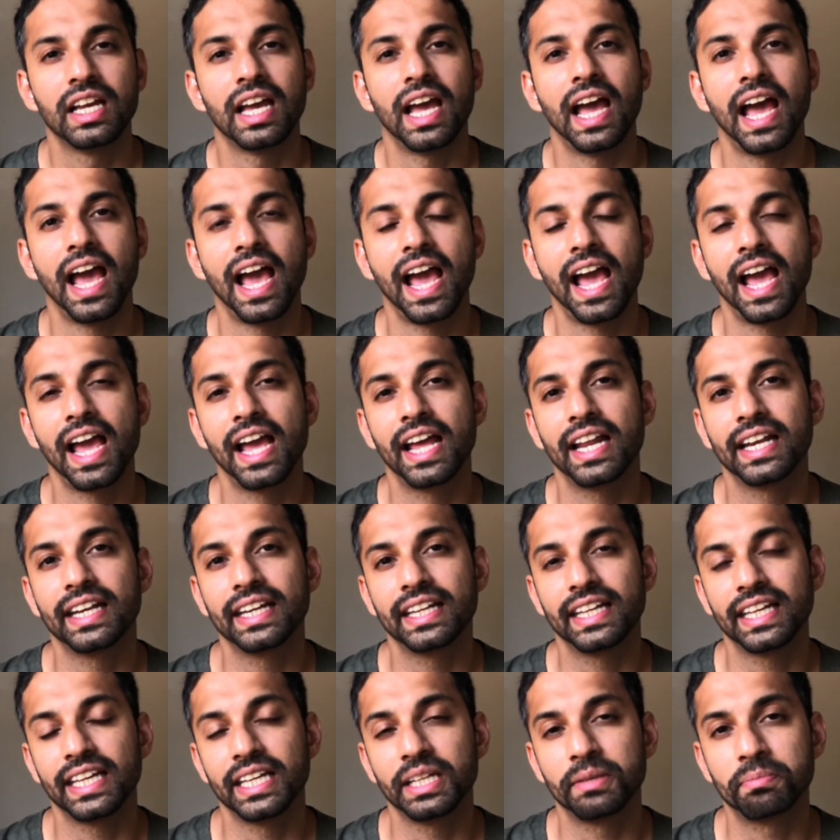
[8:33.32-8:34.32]

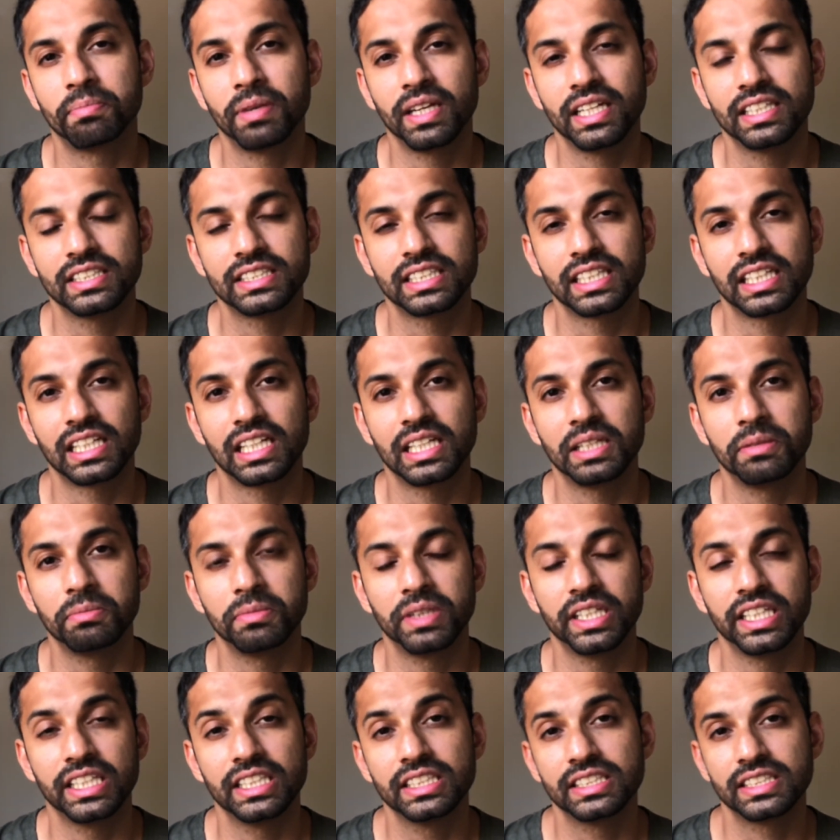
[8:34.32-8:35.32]
and it basically
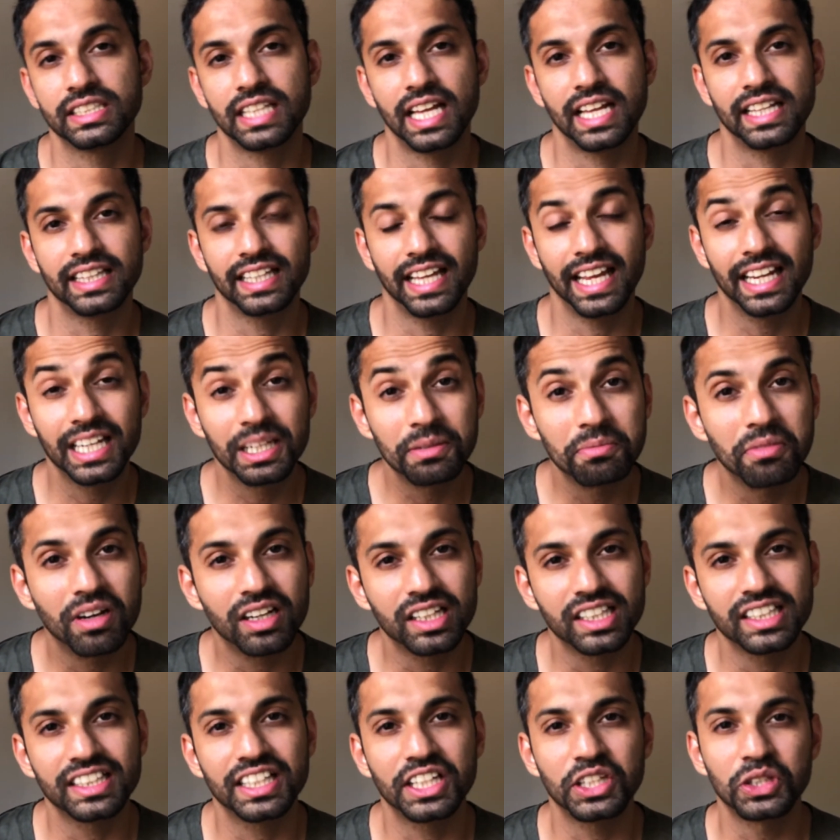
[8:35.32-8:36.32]
means that any
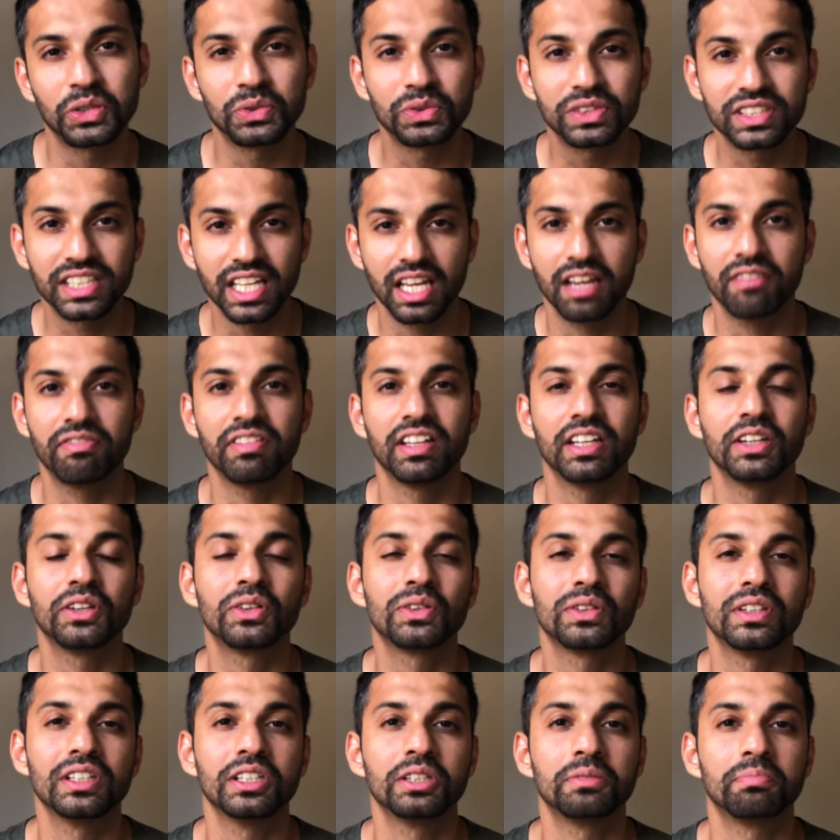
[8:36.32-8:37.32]
money that you save
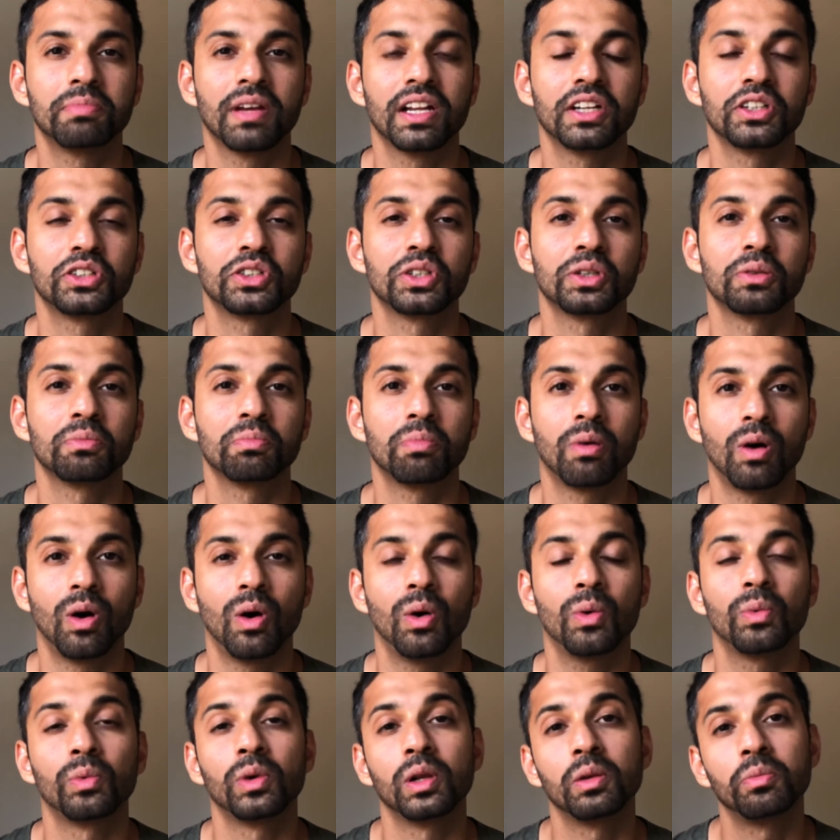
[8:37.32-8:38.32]
into this pension
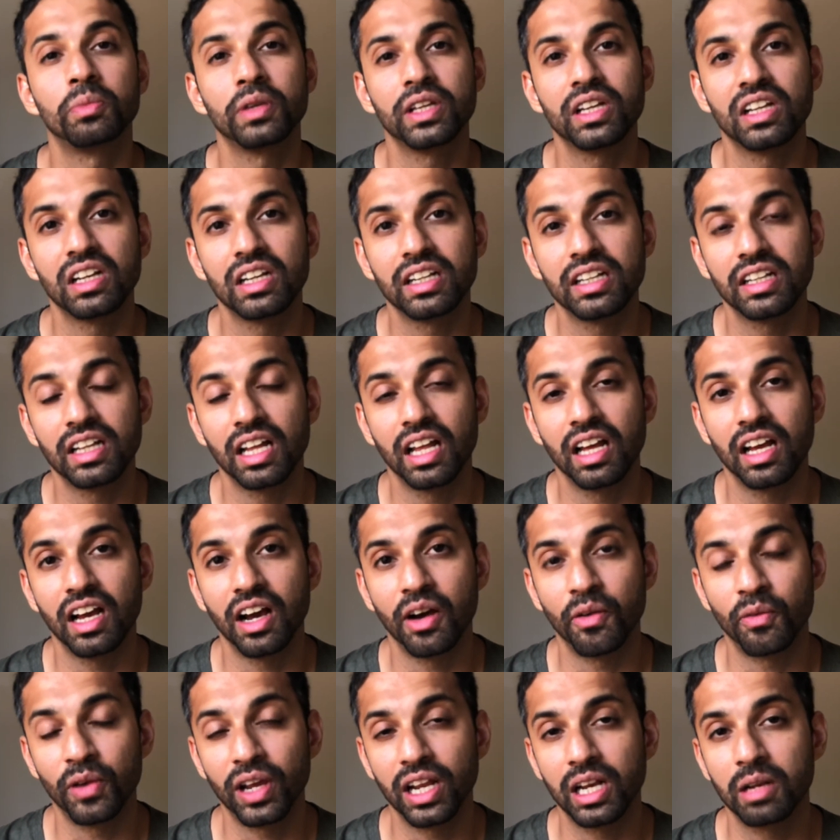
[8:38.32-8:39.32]
pot will be
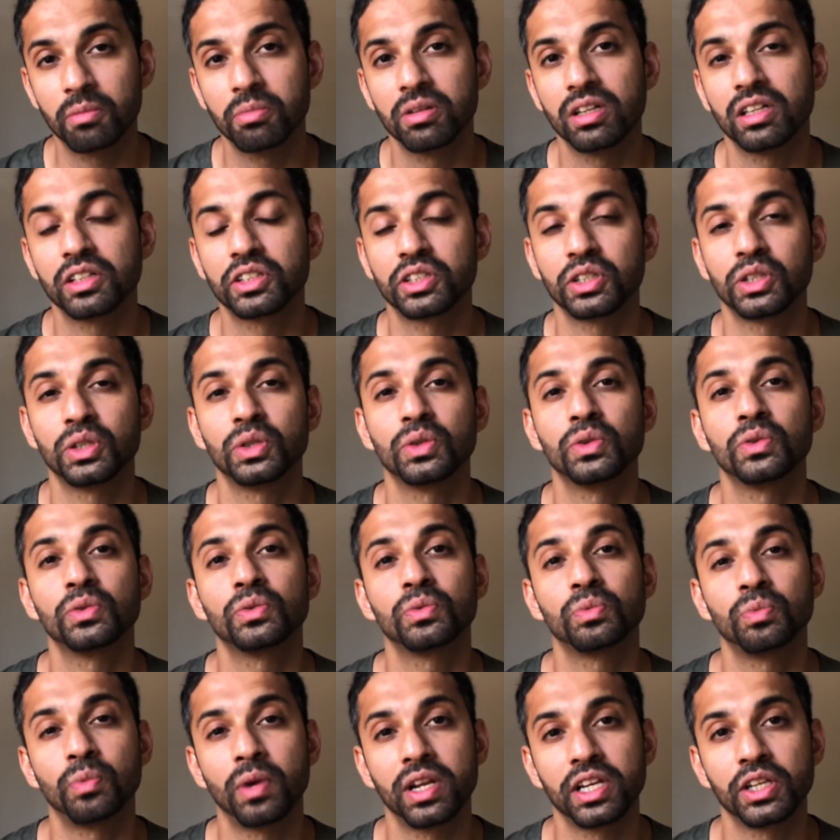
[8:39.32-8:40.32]
available to
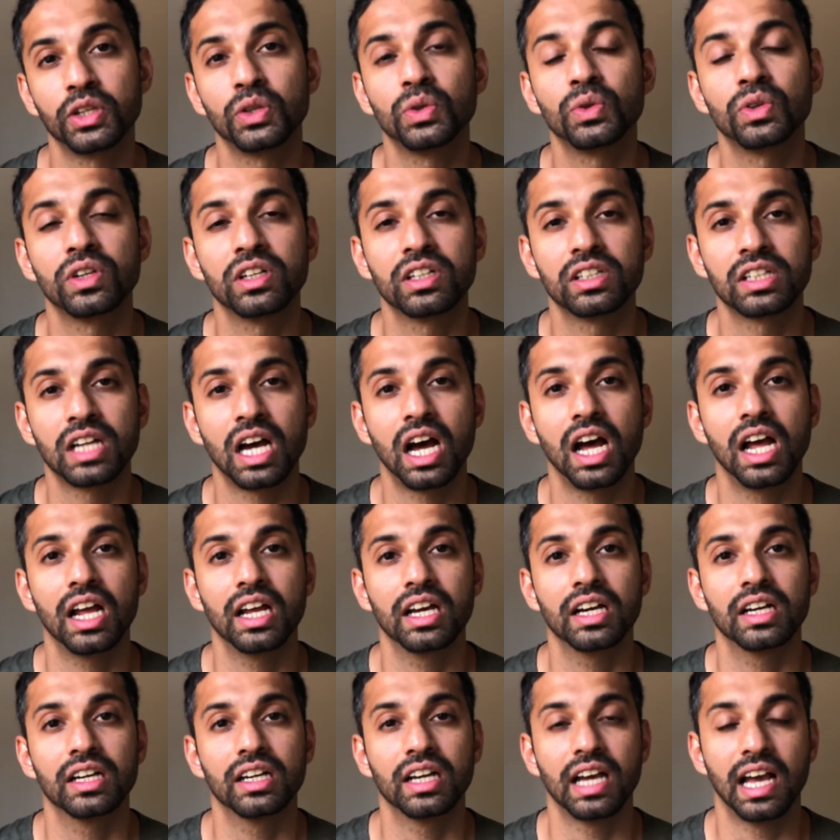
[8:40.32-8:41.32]
you when you
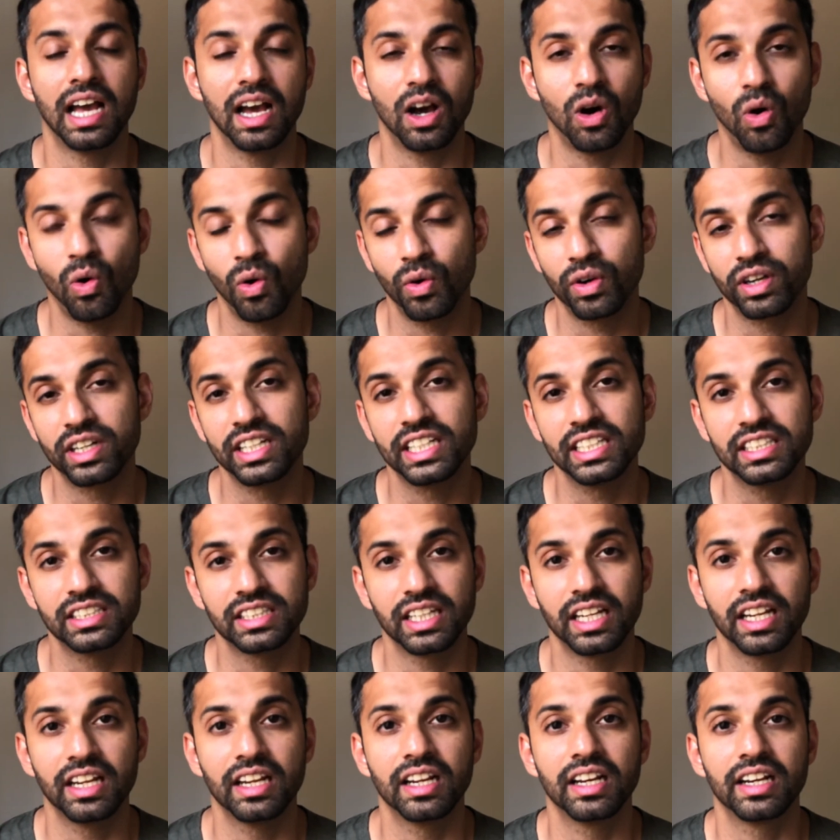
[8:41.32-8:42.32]
retire or reach
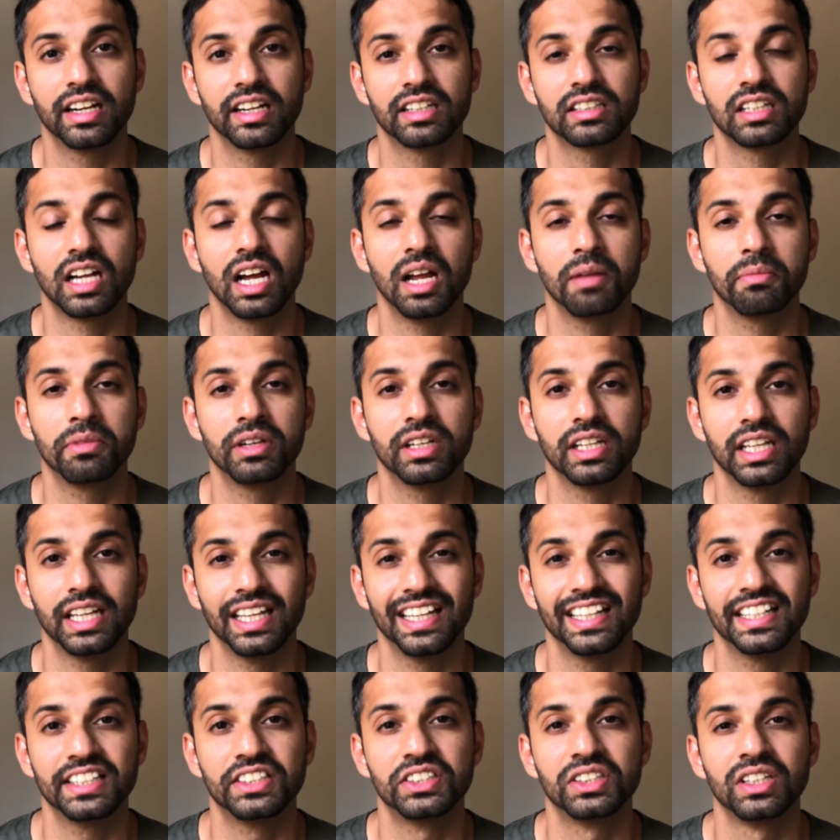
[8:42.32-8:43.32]
retirement
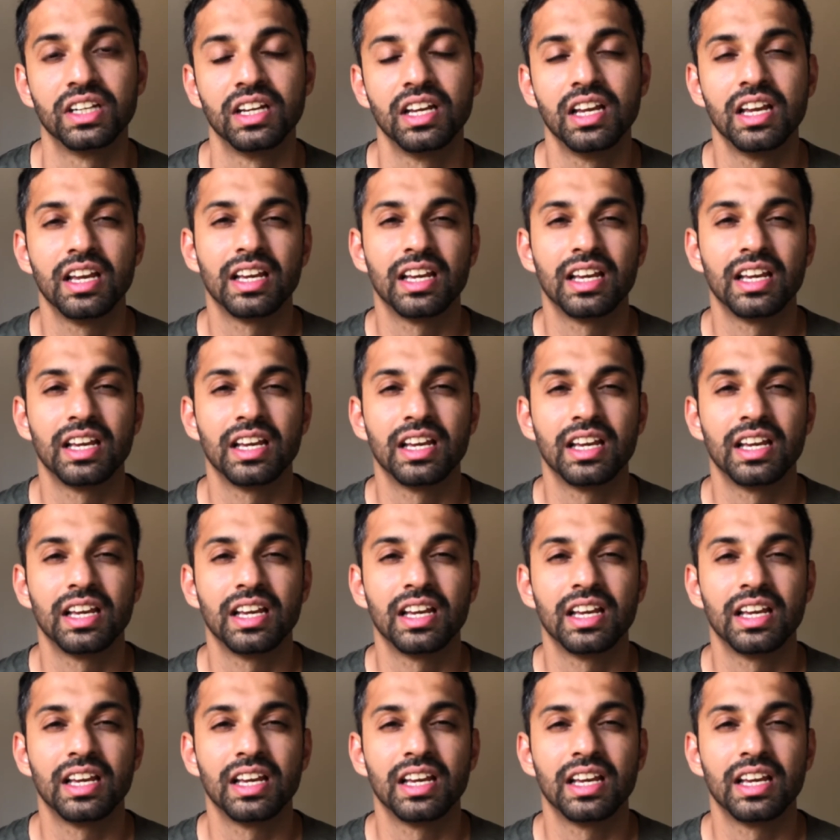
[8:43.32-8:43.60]
age.